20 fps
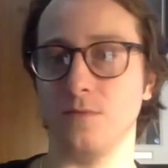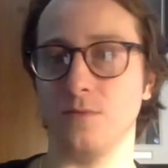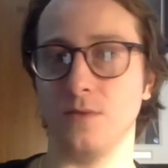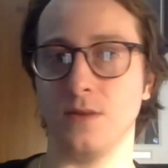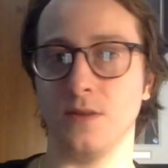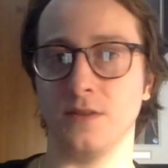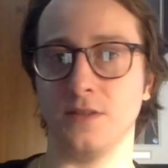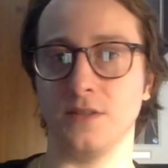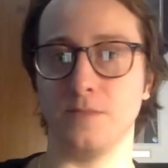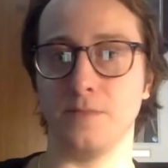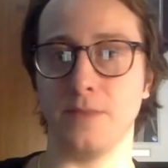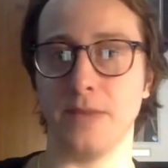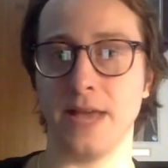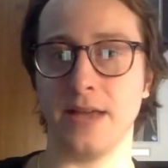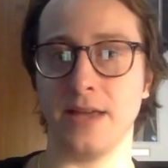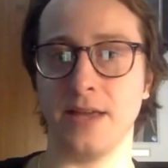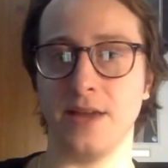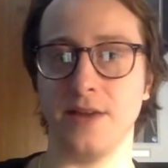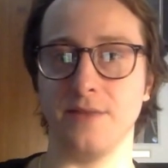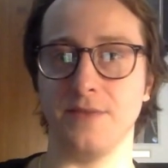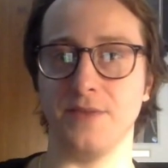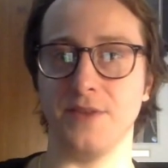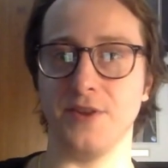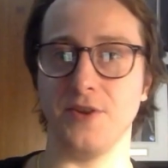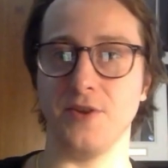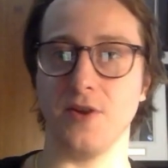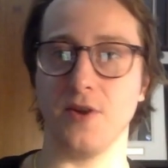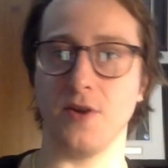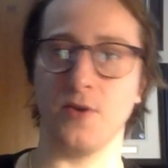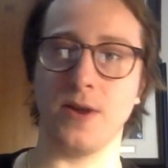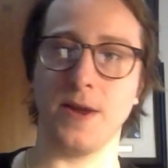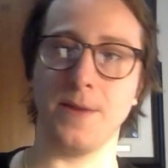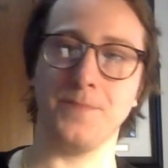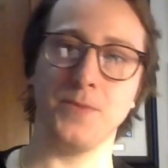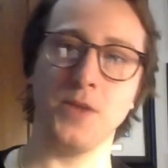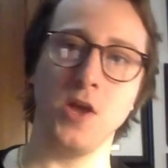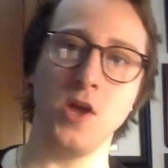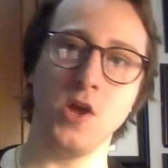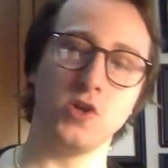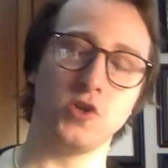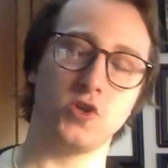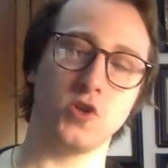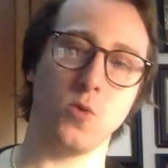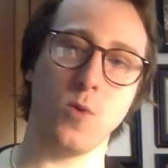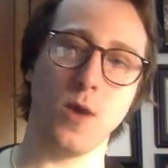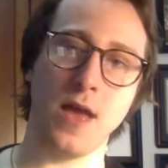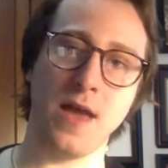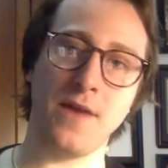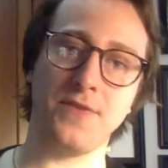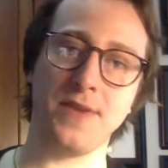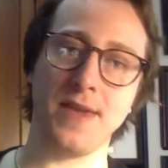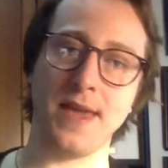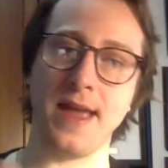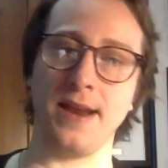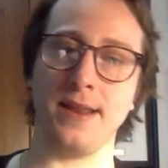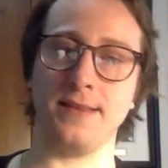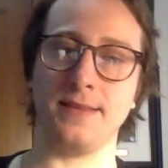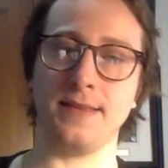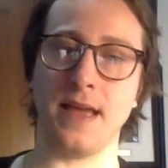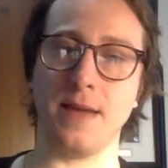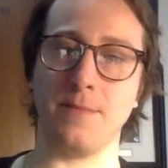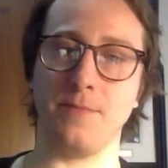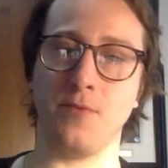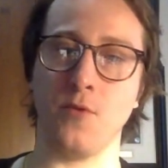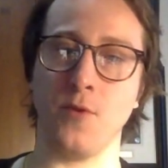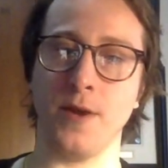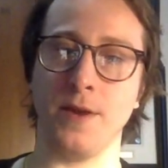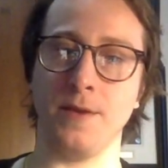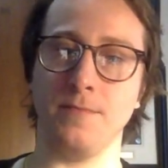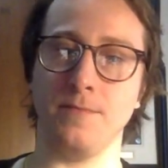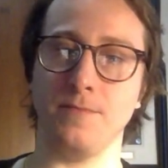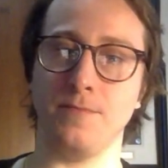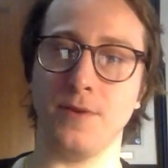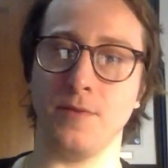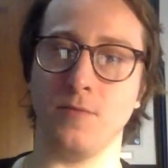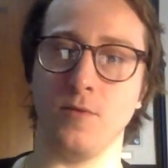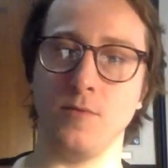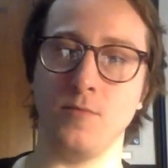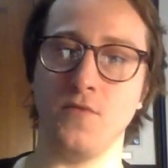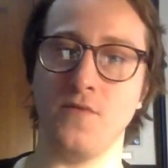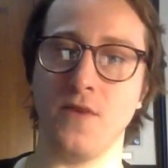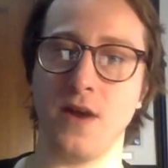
cut this back. Here, there you are. Okay, so we'll have to edit that point, but we'll move